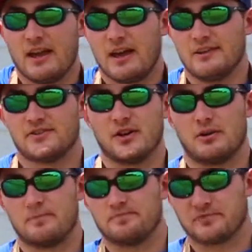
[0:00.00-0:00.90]
And
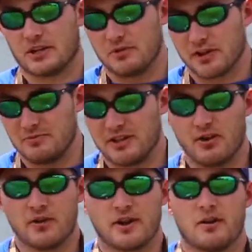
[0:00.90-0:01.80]
so we're going to be
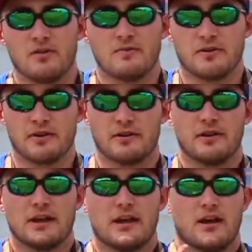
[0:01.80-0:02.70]
going over
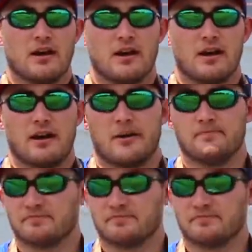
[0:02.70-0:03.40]
uh,